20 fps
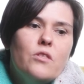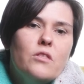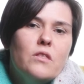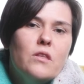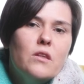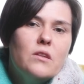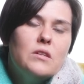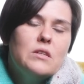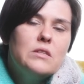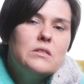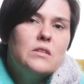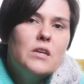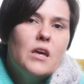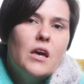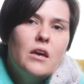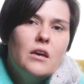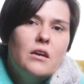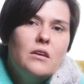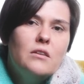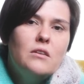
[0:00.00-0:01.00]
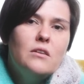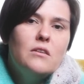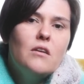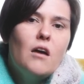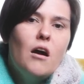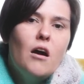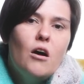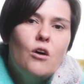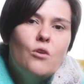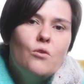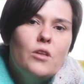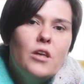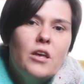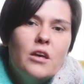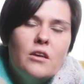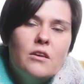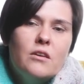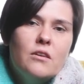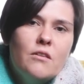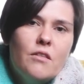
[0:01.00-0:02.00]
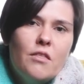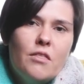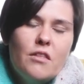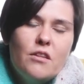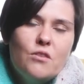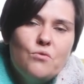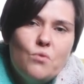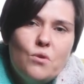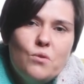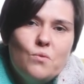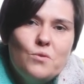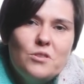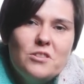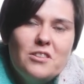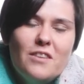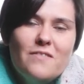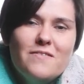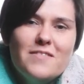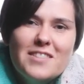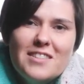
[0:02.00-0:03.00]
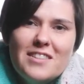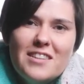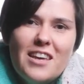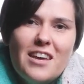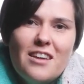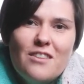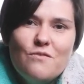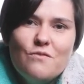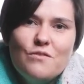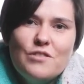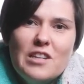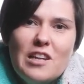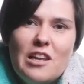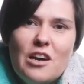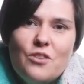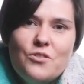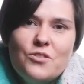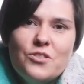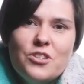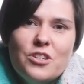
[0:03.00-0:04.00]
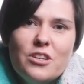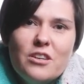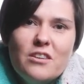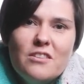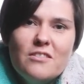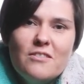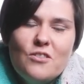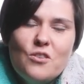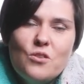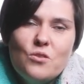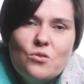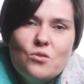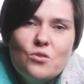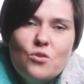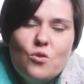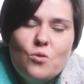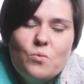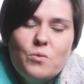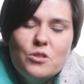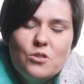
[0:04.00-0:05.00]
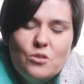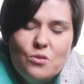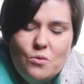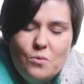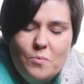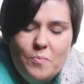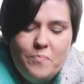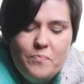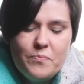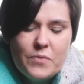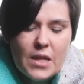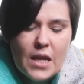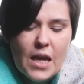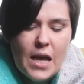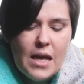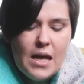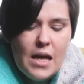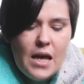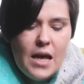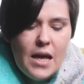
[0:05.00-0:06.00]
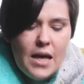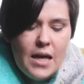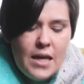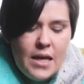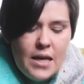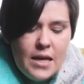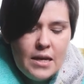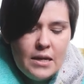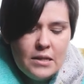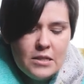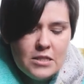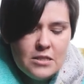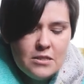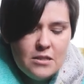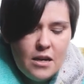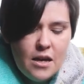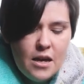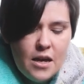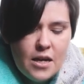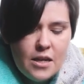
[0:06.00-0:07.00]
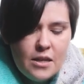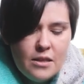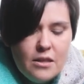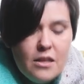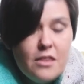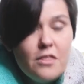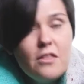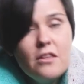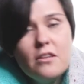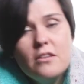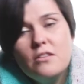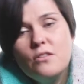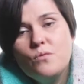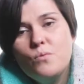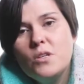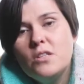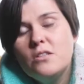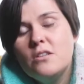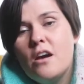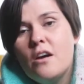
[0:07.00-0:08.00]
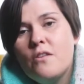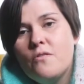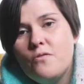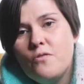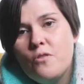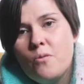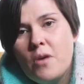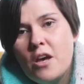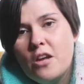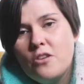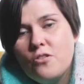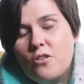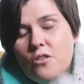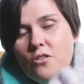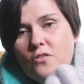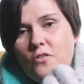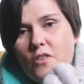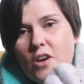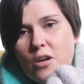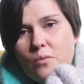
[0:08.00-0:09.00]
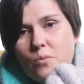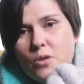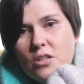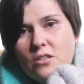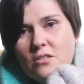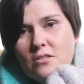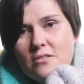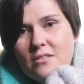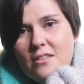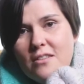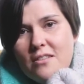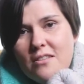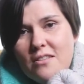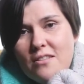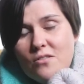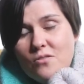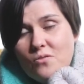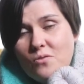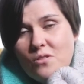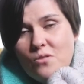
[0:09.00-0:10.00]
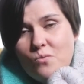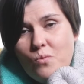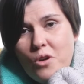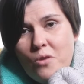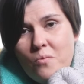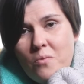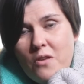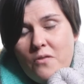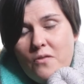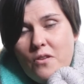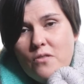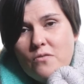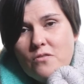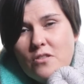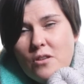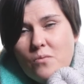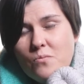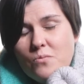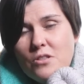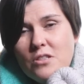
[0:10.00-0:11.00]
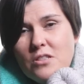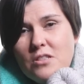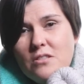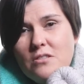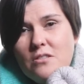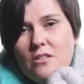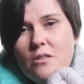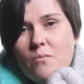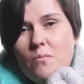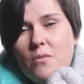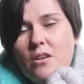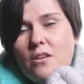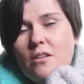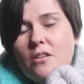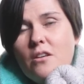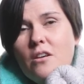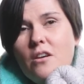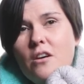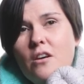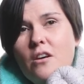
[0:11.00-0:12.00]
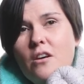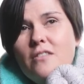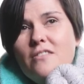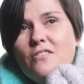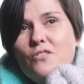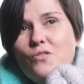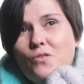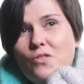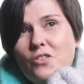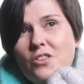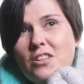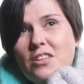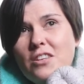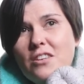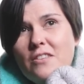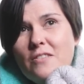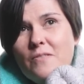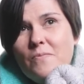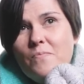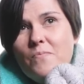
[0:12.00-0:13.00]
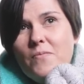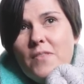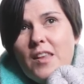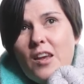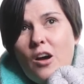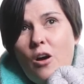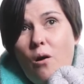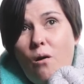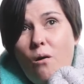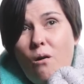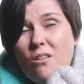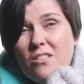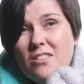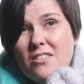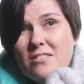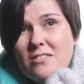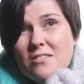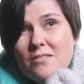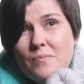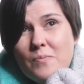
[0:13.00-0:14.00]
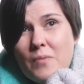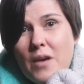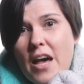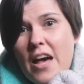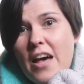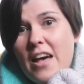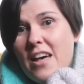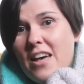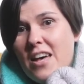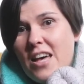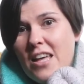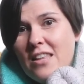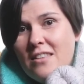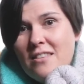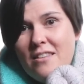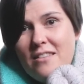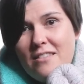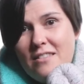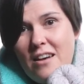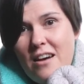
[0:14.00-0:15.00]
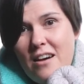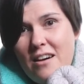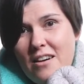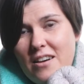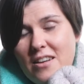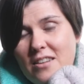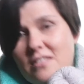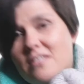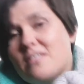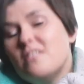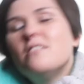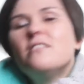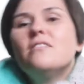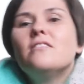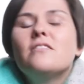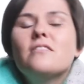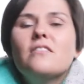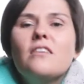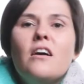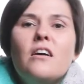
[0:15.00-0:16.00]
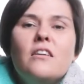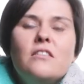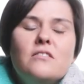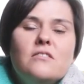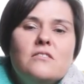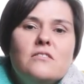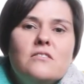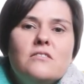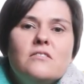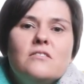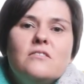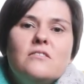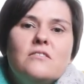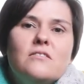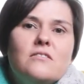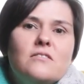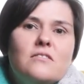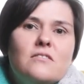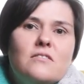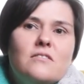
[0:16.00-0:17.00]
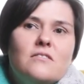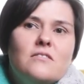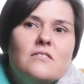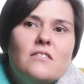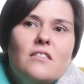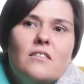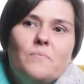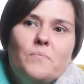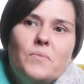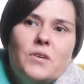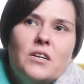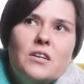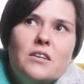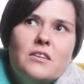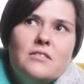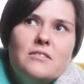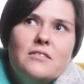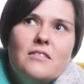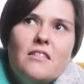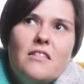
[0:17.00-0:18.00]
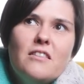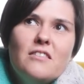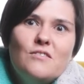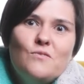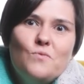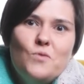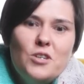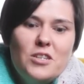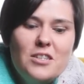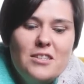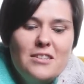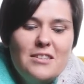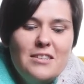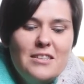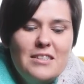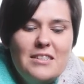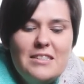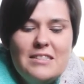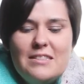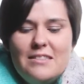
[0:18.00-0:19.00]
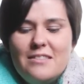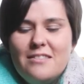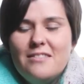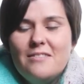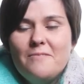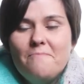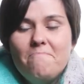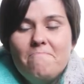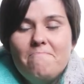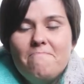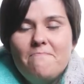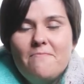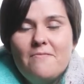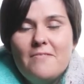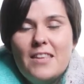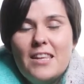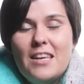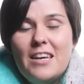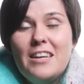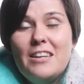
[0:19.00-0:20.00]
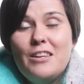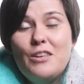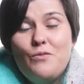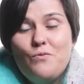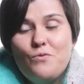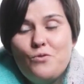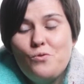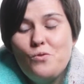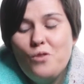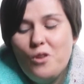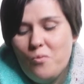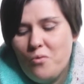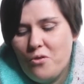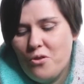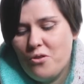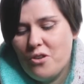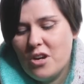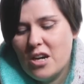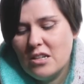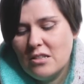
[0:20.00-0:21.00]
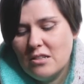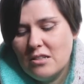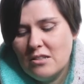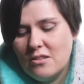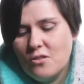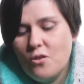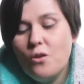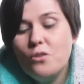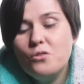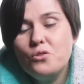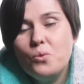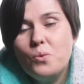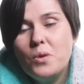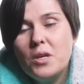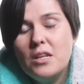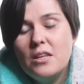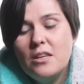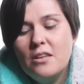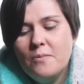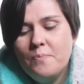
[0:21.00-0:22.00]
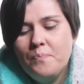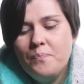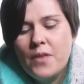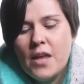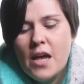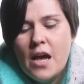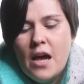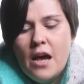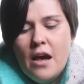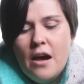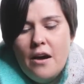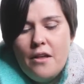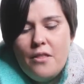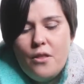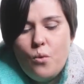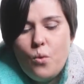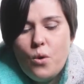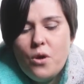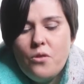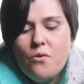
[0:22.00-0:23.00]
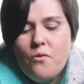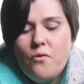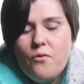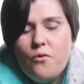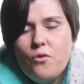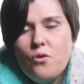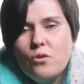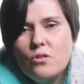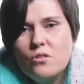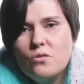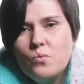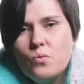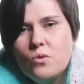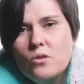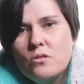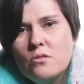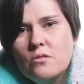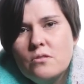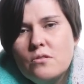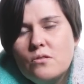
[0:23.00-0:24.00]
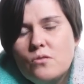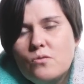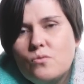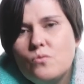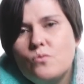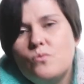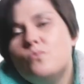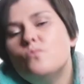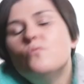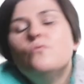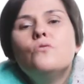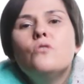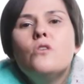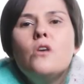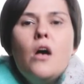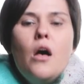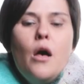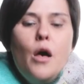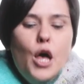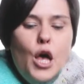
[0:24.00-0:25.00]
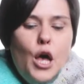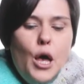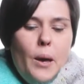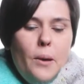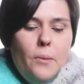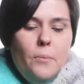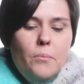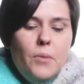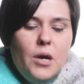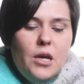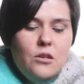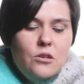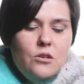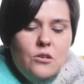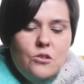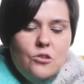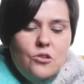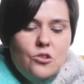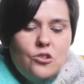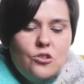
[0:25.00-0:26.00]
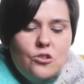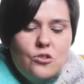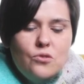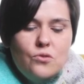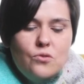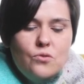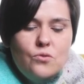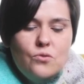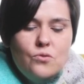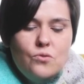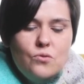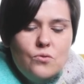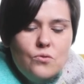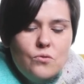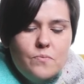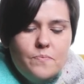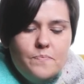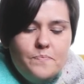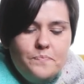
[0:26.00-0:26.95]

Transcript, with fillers: this is the AD cowl and this one will definitely get a relaunch in October too. And I knit this with yarn from Hedgehog Fibres. This it's one of my favorite companies. They make usually awesome hand dyed uh, colors, but this one is an even cooler product. It's called Tweedy. They were the first ones who managed to